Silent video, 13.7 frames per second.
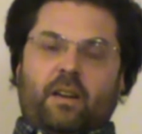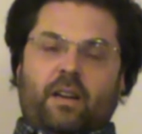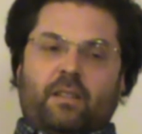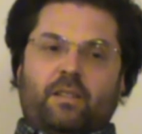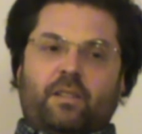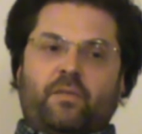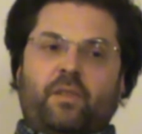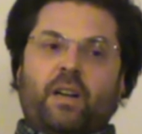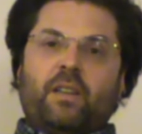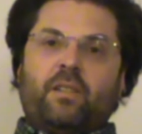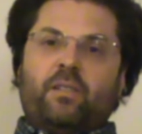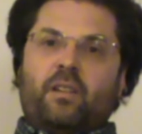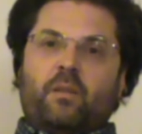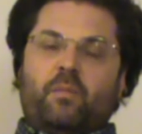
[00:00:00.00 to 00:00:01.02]
And the funny
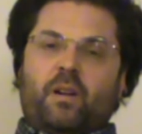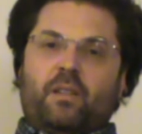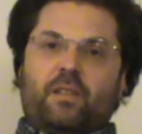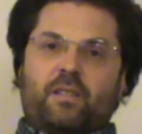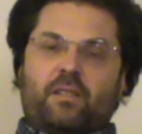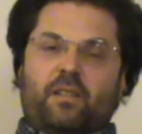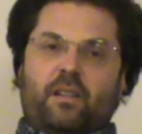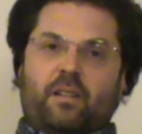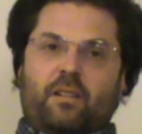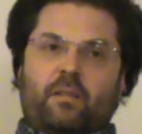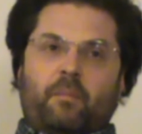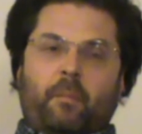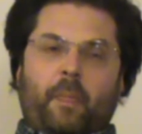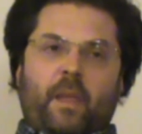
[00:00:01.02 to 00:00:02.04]
thing about this link
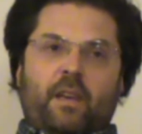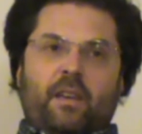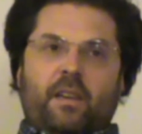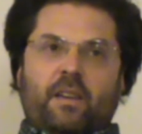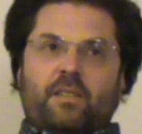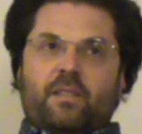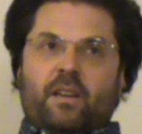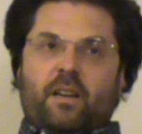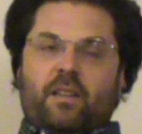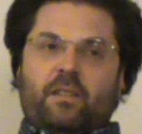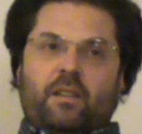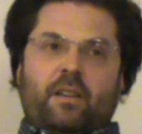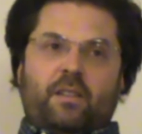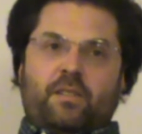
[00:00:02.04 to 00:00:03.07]
is
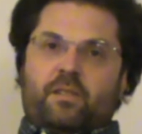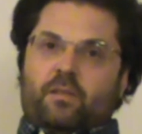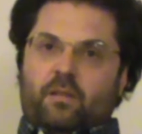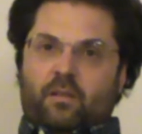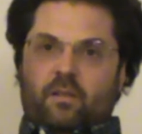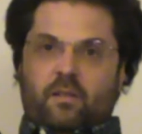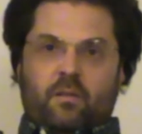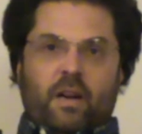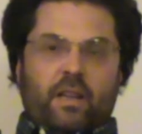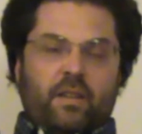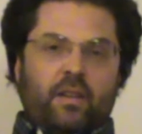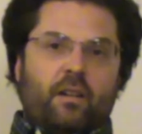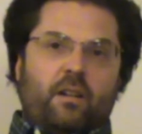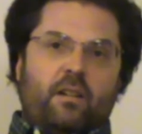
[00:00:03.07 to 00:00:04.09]
that it's right
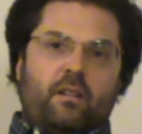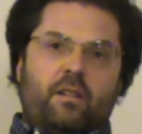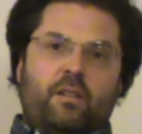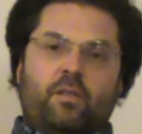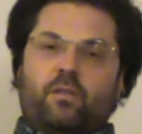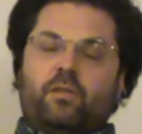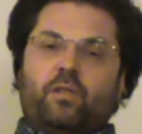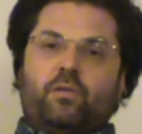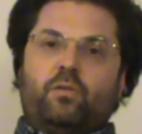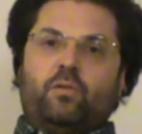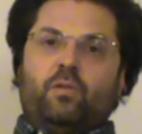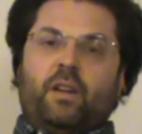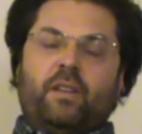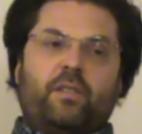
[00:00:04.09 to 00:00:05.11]
here. You don't need to
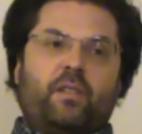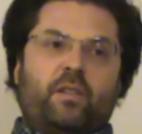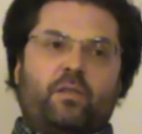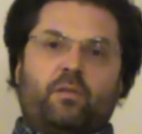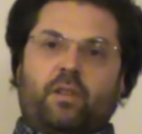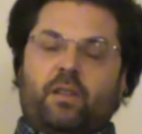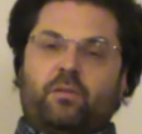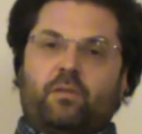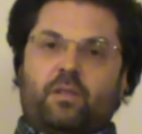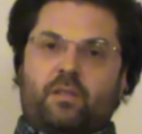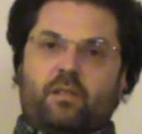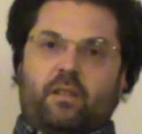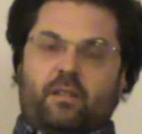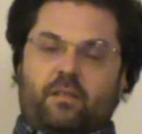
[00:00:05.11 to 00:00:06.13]
do anything to get to
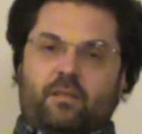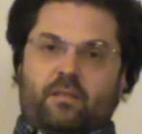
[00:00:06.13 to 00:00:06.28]
this link.